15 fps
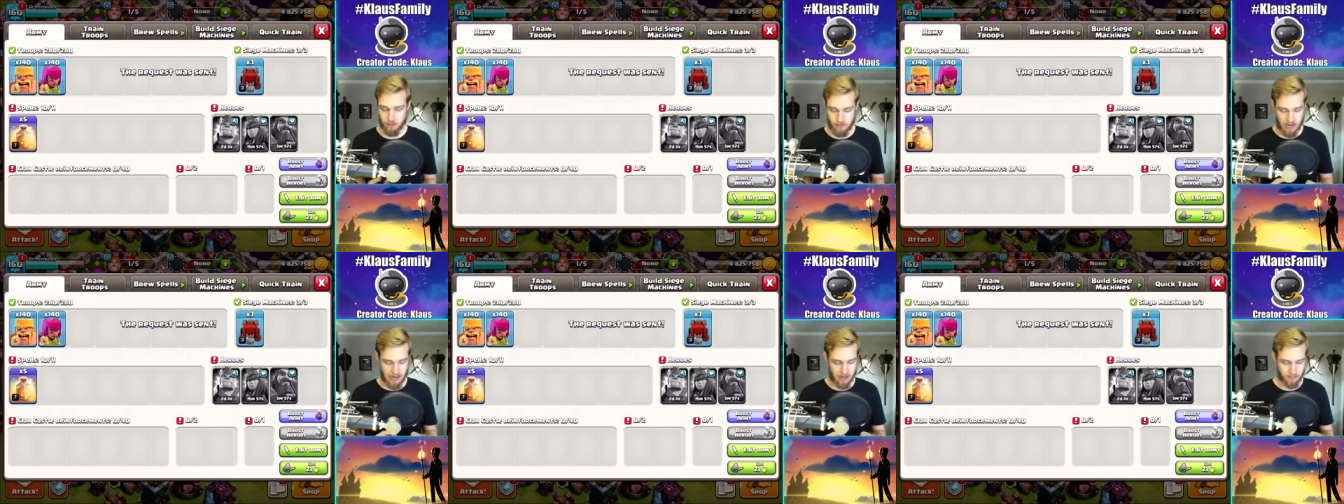
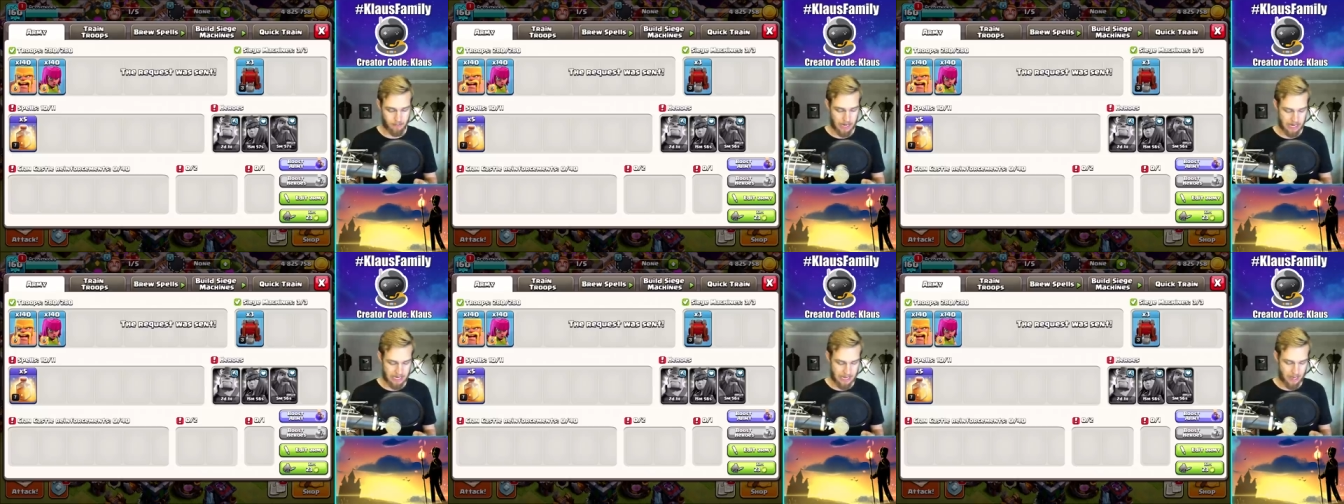my
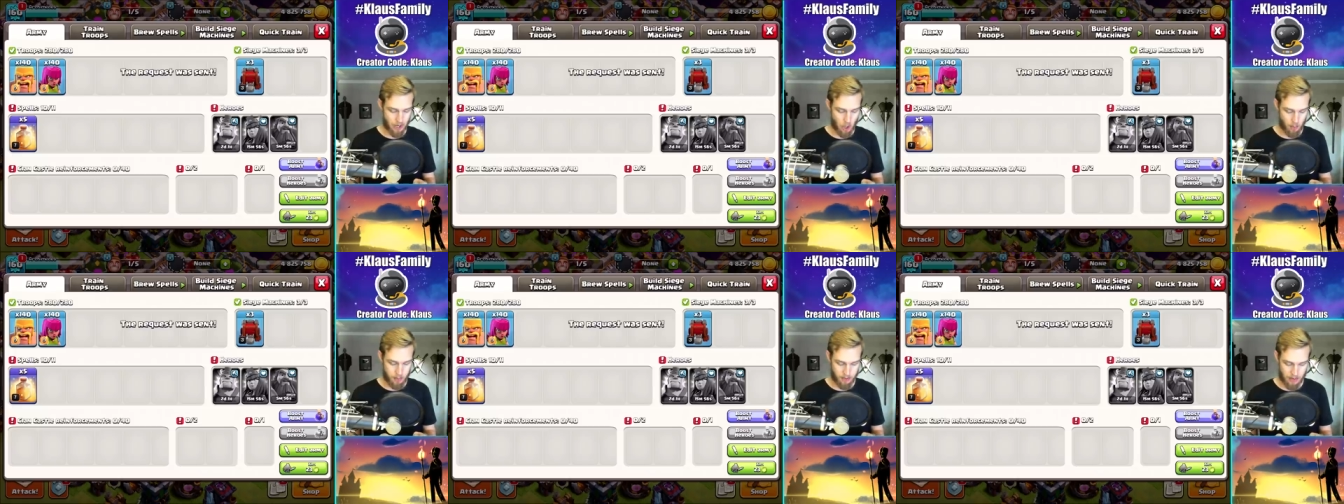my account
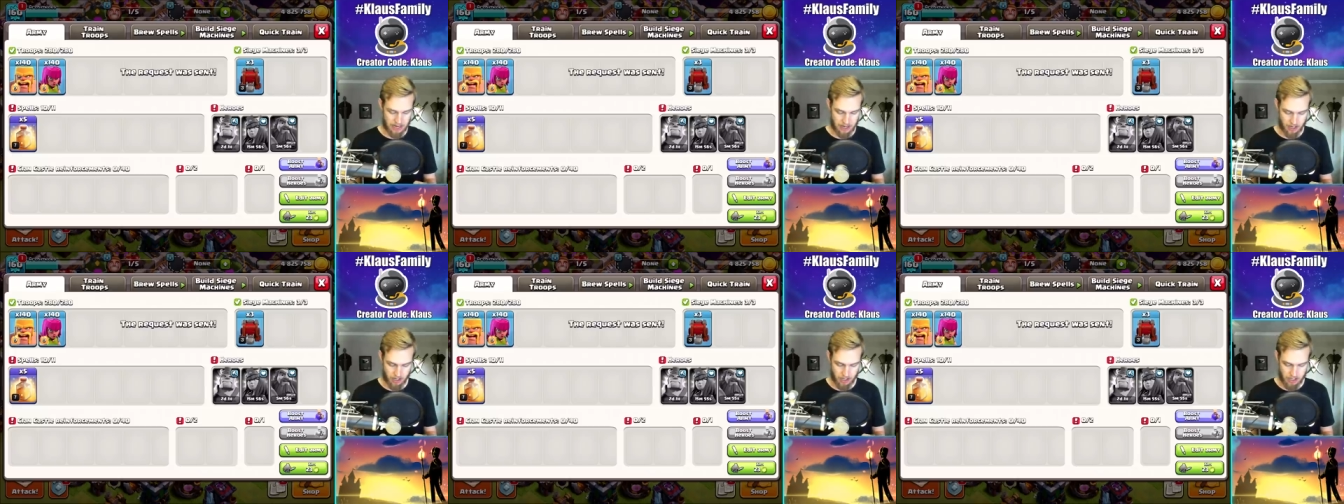open right
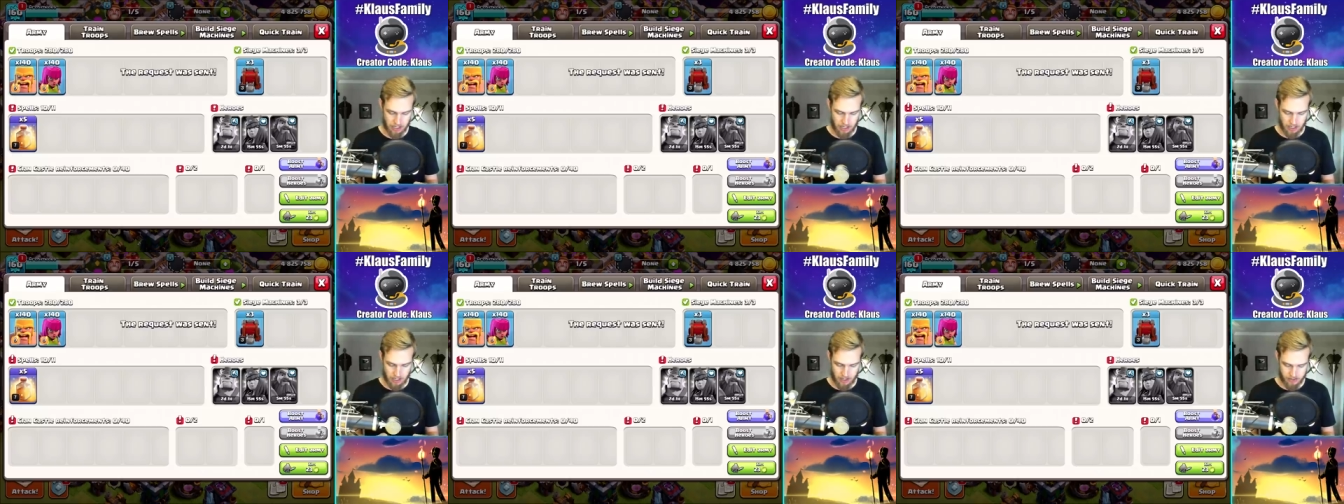here.
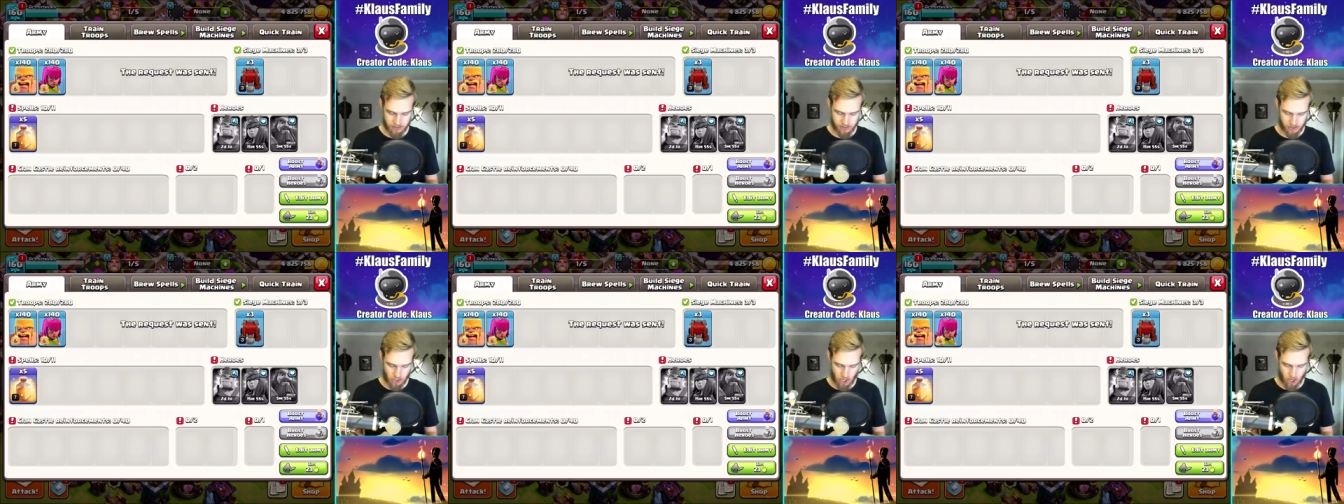
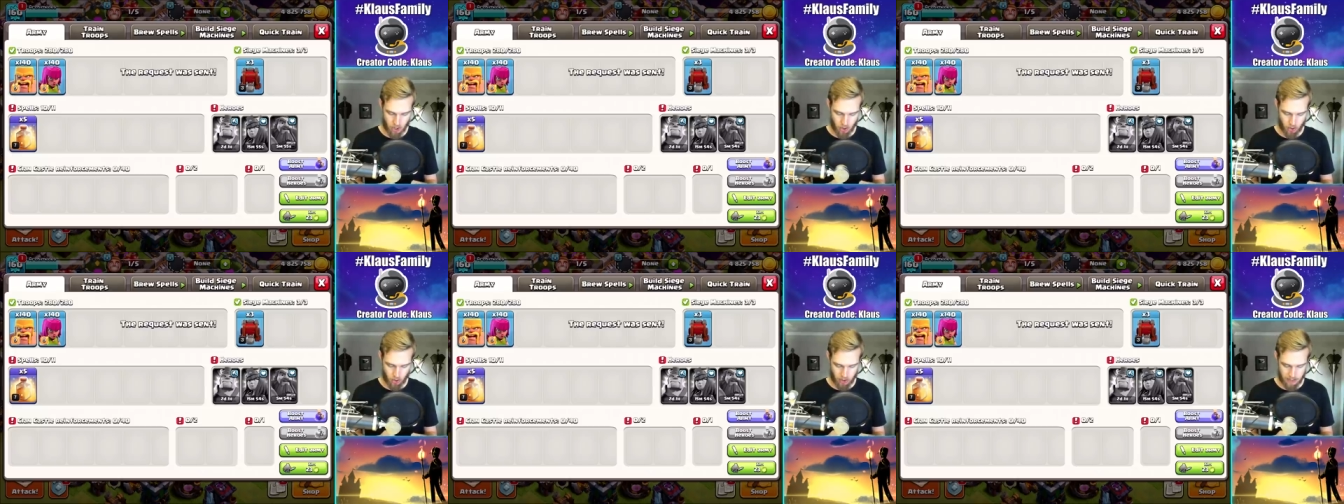
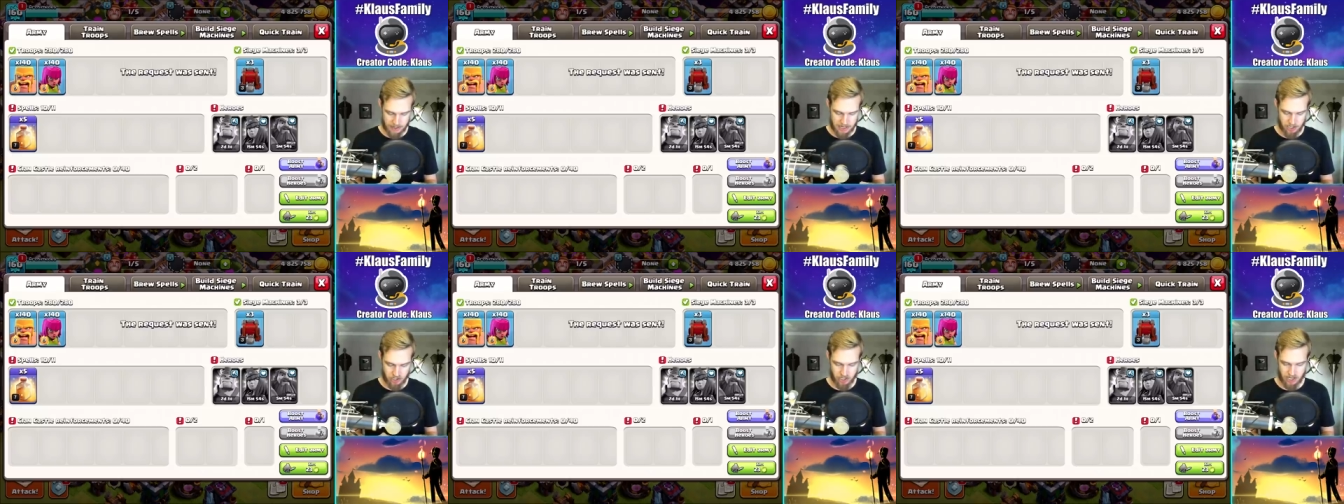So let
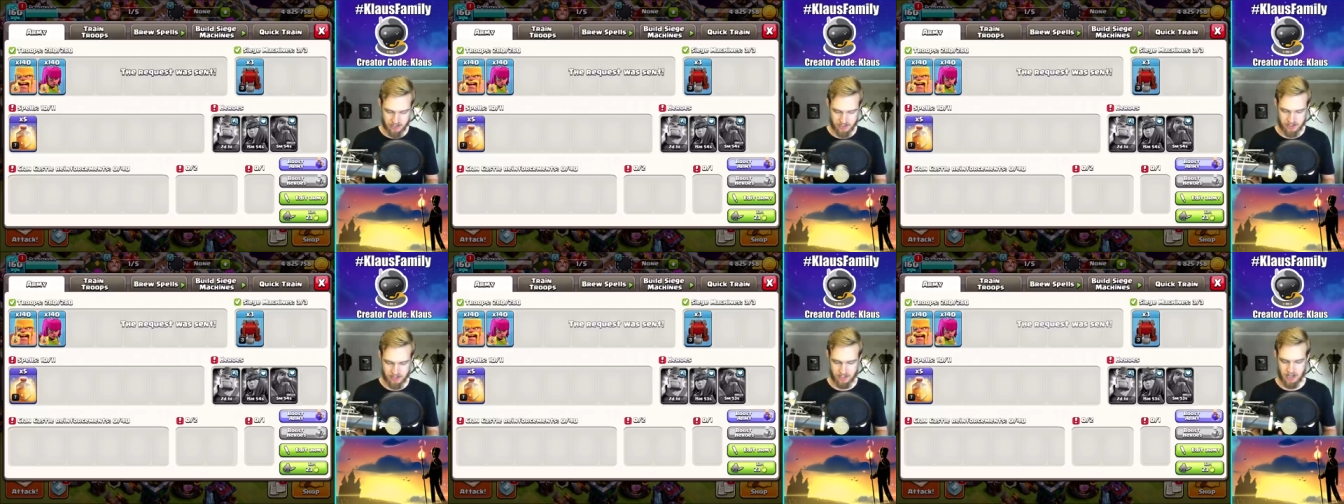me
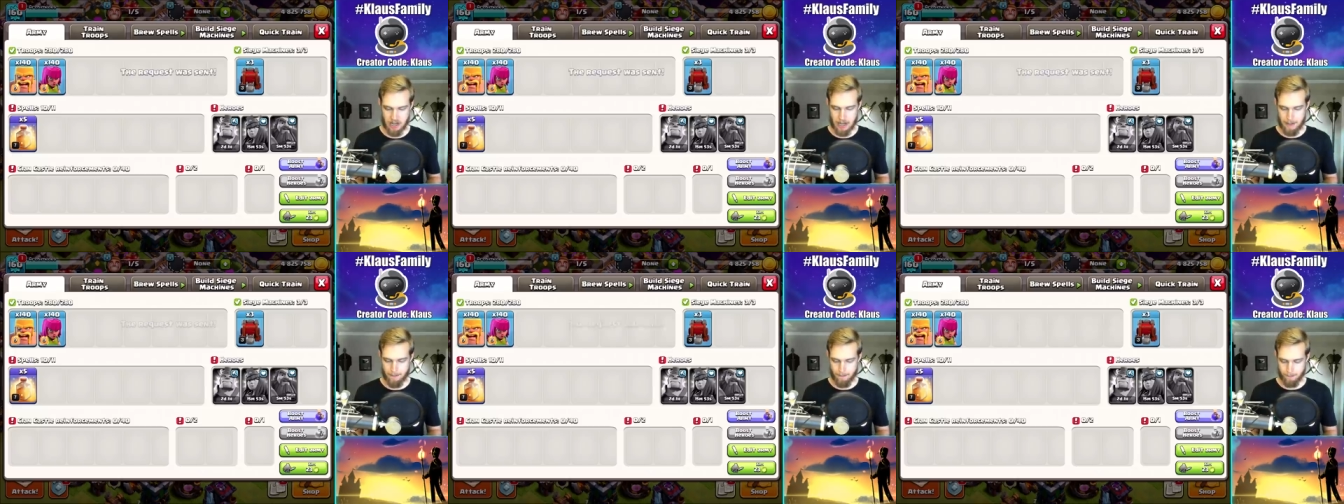just
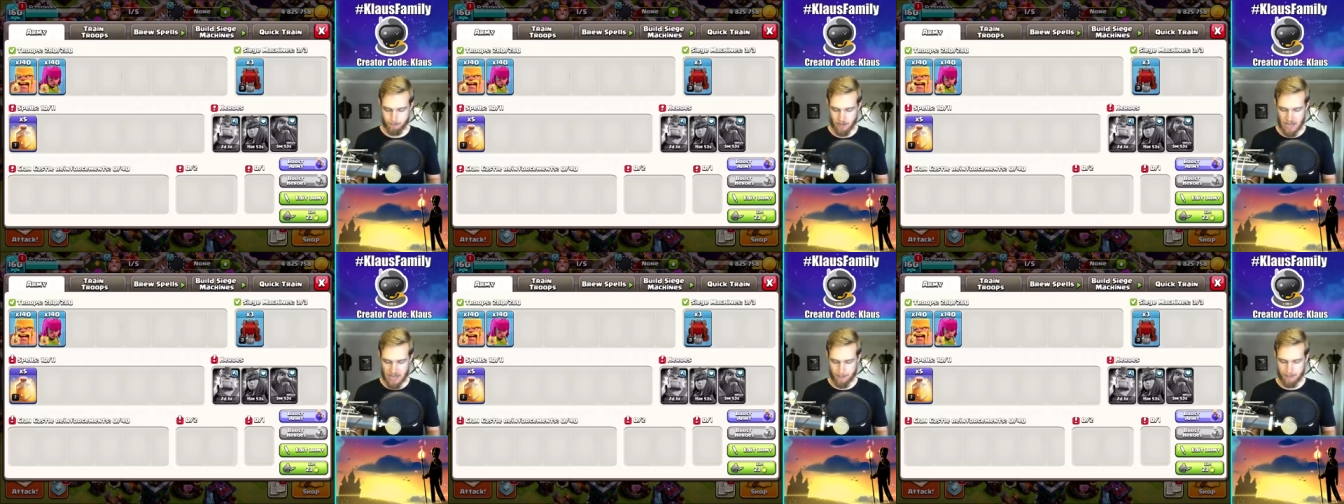
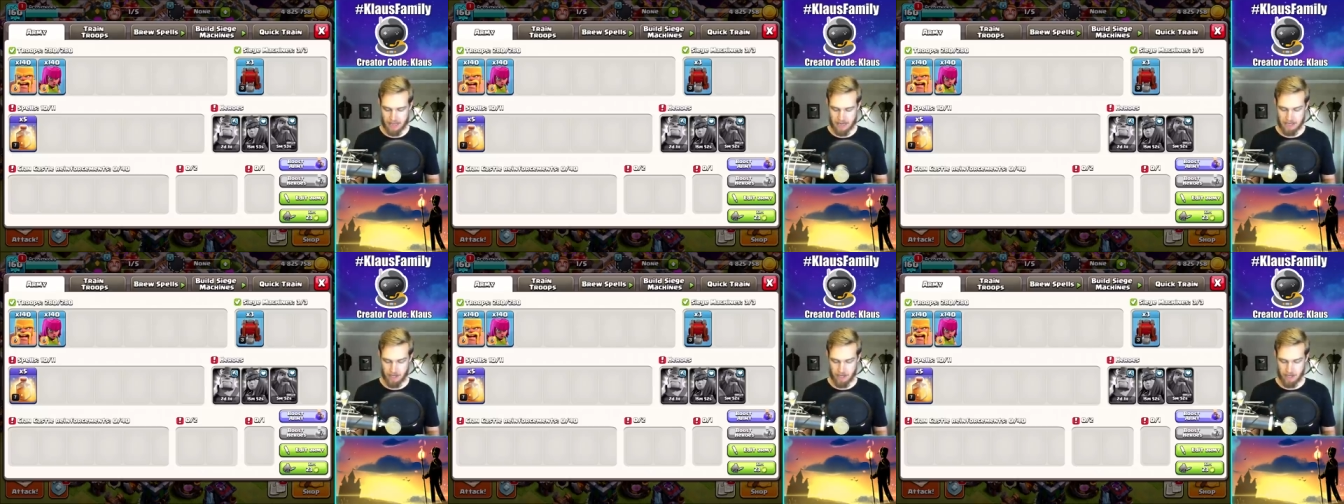hop in.